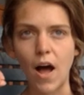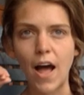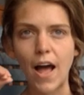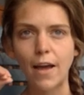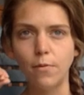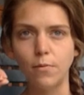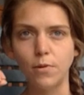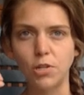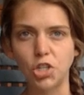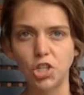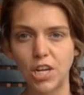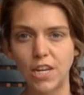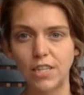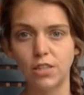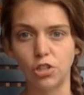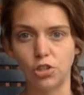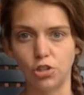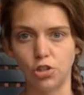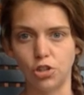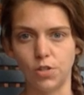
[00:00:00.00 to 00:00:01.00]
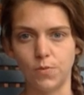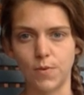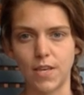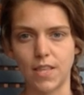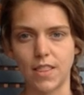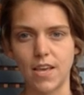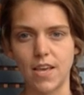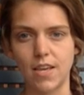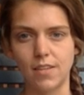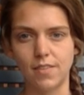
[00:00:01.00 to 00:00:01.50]
was Schindler doing
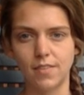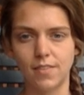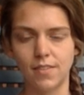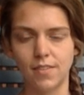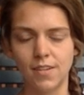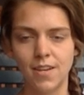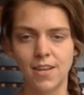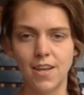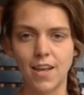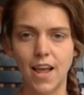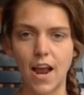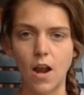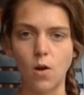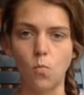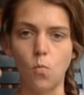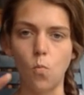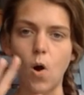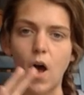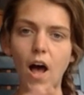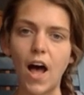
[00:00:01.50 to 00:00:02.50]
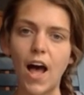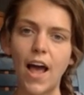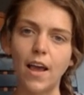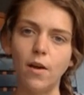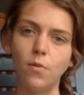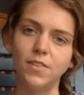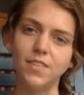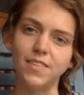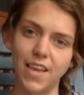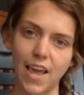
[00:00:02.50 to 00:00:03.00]
this, and why
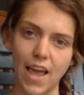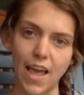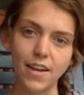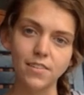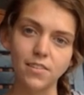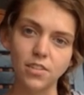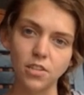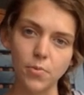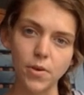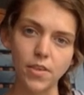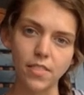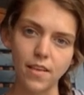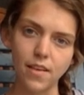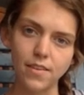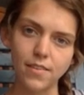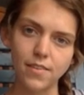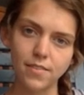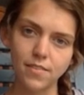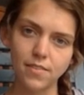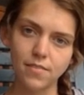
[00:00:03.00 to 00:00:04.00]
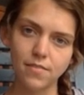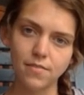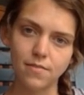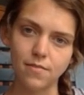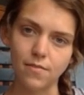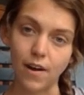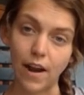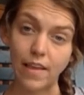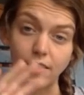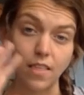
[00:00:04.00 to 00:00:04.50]
was Goethe doing this,
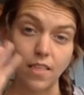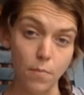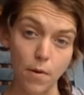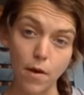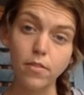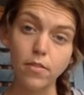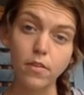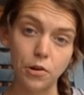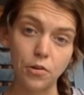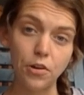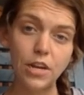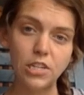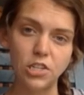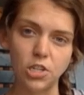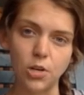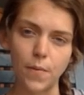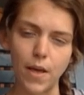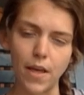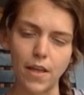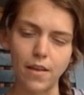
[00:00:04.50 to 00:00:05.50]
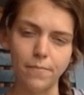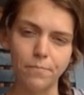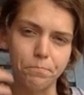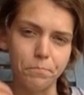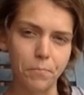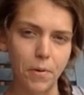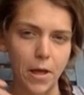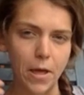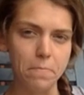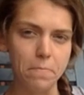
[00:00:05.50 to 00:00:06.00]
right? They both agreed to it,
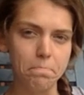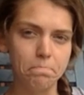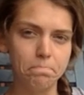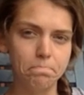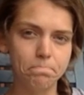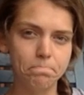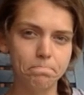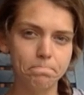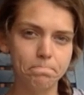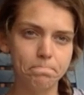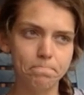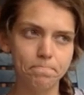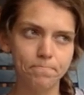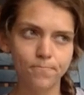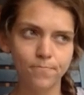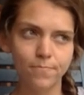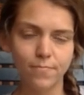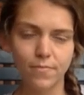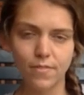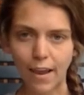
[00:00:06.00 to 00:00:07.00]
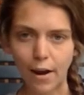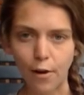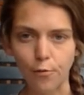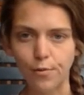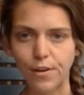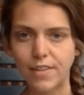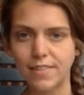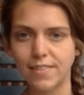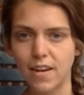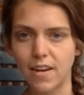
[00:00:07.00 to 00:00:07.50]
but their
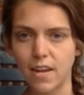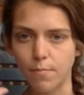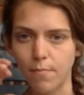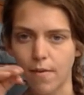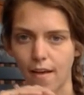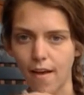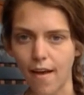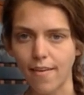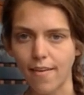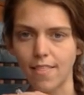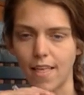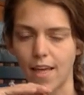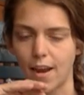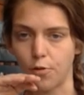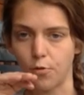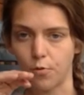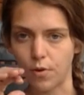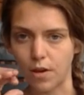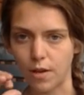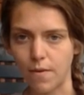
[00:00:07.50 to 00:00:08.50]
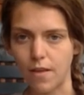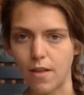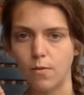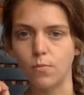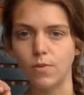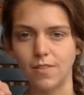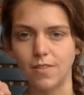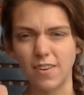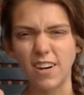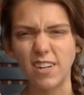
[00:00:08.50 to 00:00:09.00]
reasoning behind that agreement
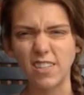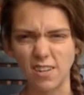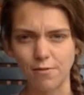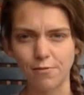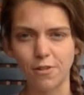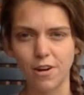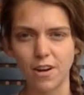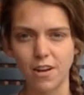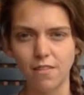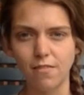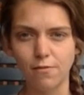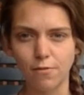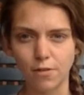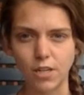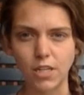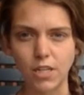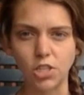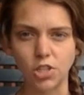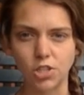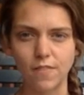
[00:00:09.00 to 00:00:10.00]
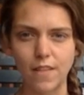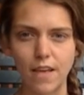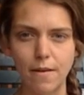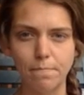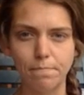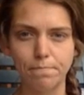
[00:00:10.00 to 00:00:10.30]
was very different for each of them.